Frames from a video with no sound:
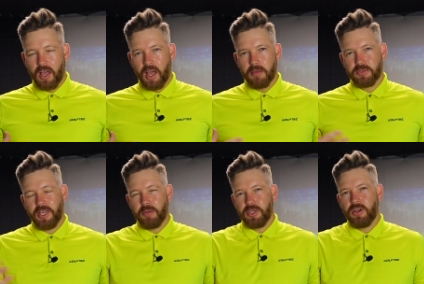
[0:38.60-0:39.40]
um, to
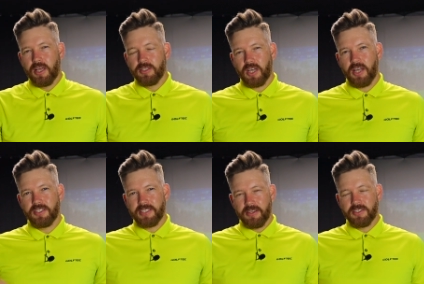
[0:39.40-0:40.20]
help you guys
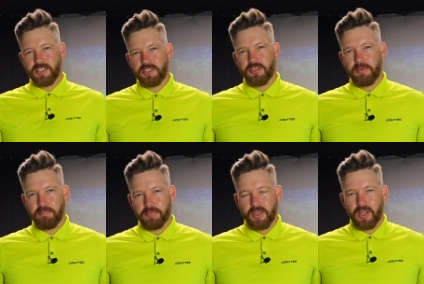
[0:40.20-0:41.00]
understand the system
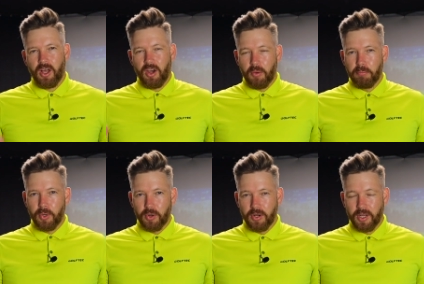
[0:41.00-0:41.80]
a lot
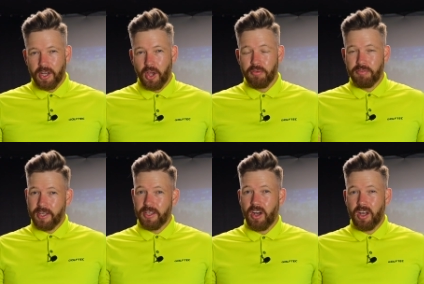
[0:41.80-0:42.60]
more and
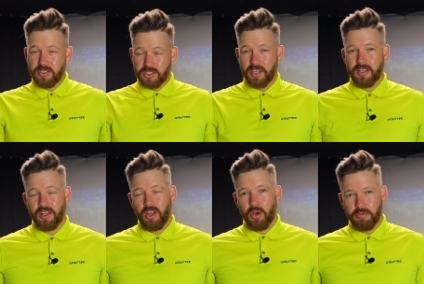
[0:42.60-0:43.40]
hopefully answer
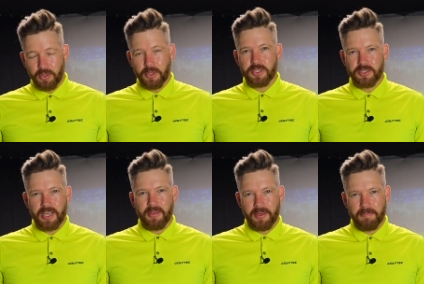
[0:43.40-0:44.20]
a lot of your questions
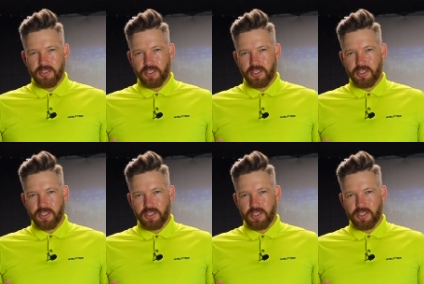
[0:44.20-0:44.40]
out there.